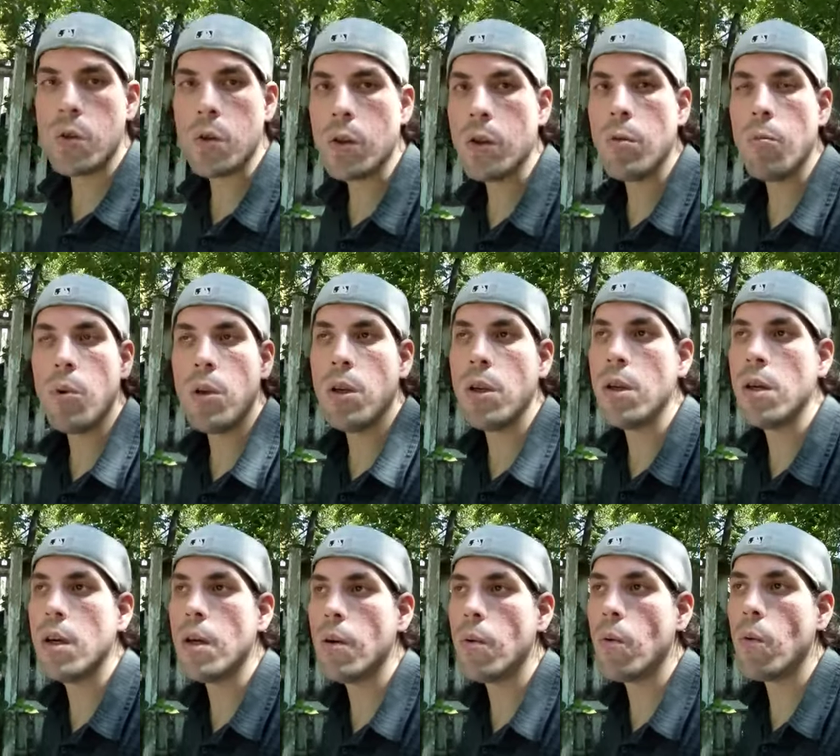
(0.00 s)
I'm going to be
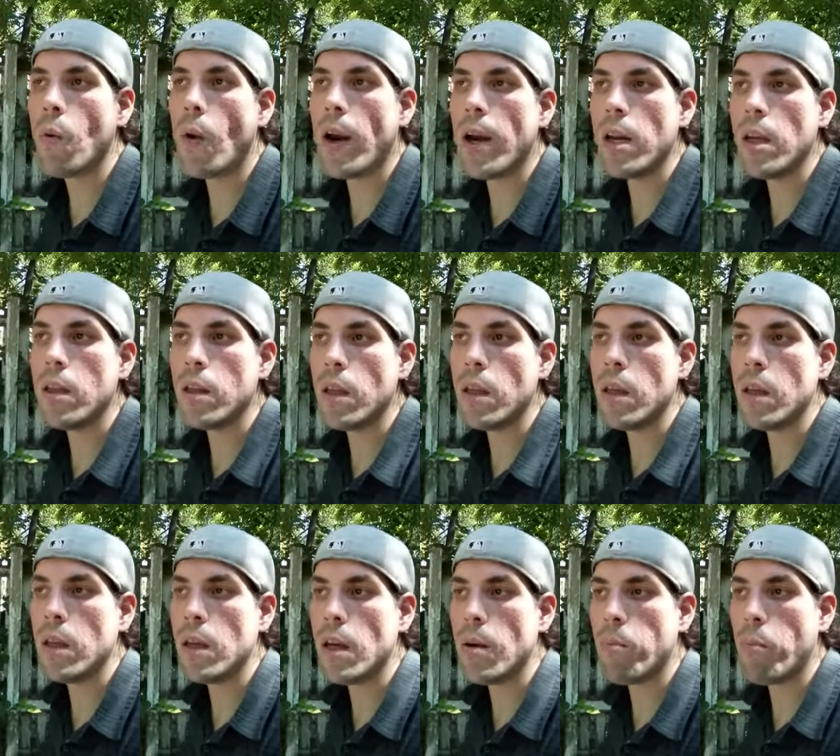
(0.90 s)
uh, writing
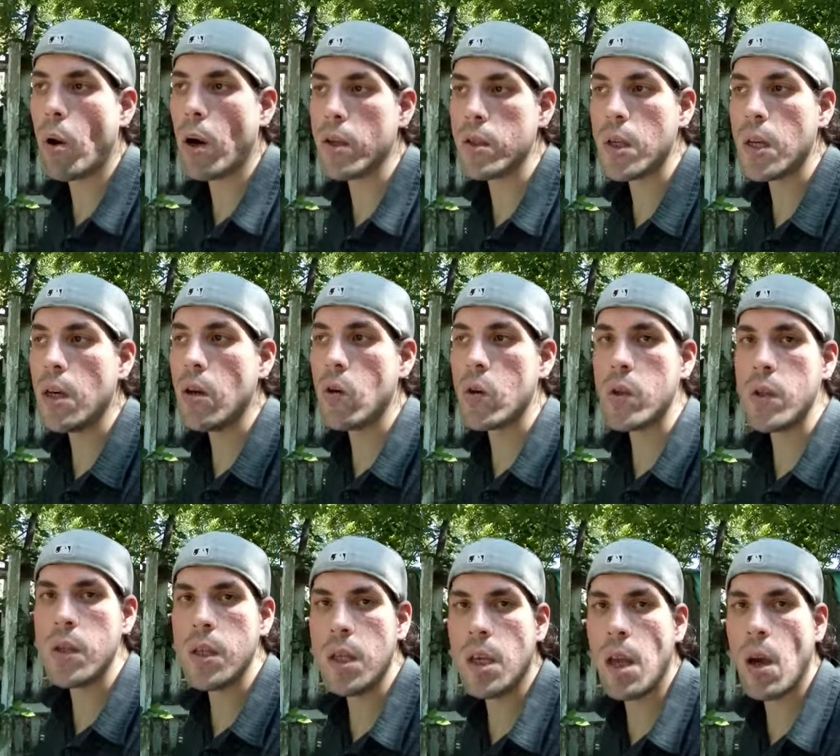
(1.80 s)
the uh, president or
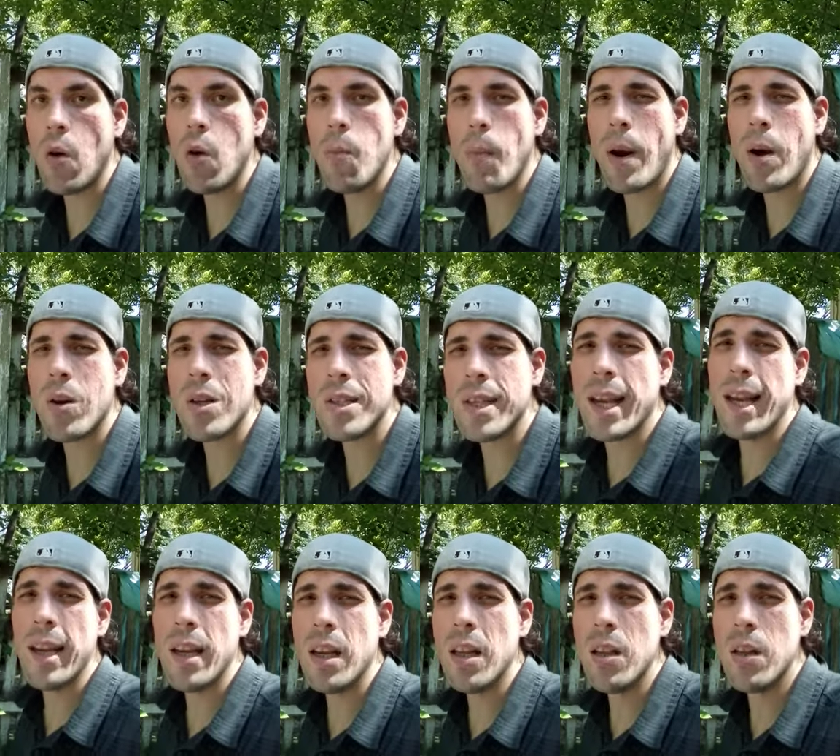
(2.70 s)
CEO, Mary
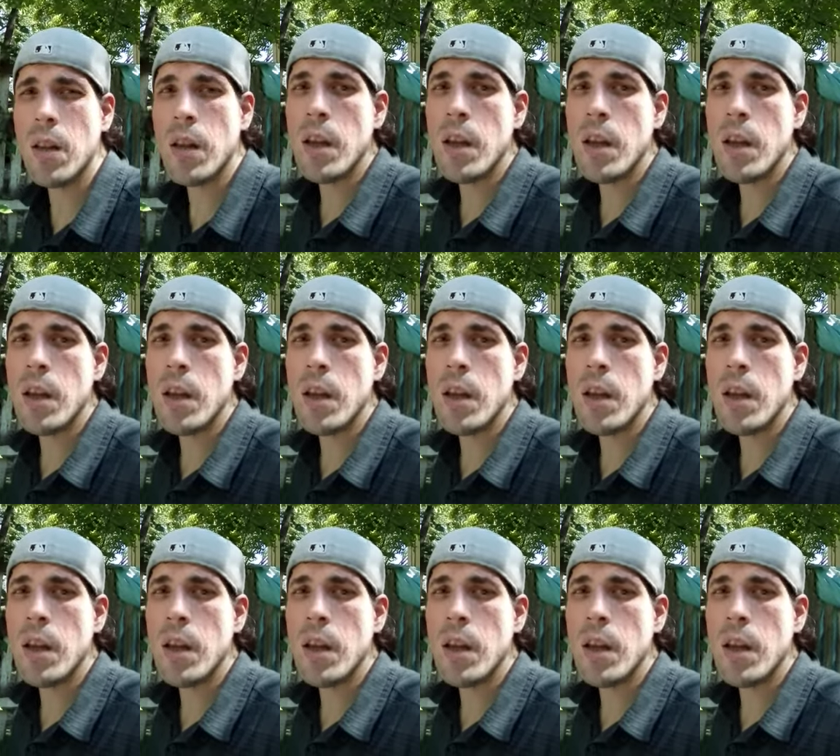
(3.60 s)
Saget.